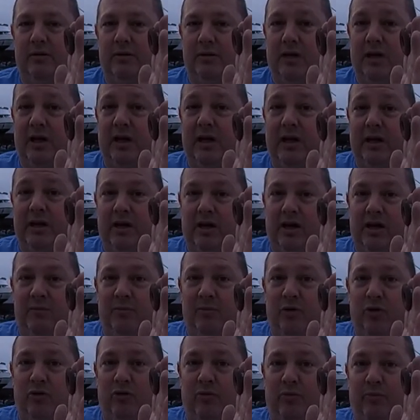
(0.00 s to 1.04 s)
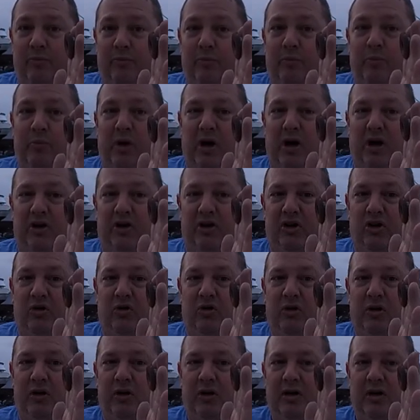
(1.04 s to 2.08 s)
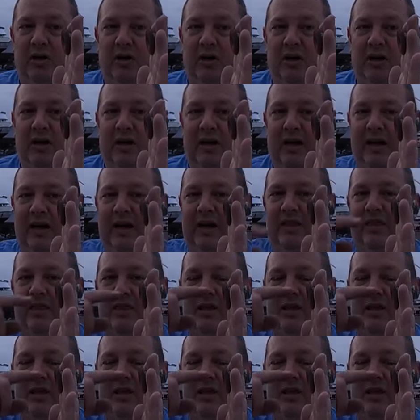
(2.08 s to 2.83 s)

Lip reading: kind of like automotive bondo, and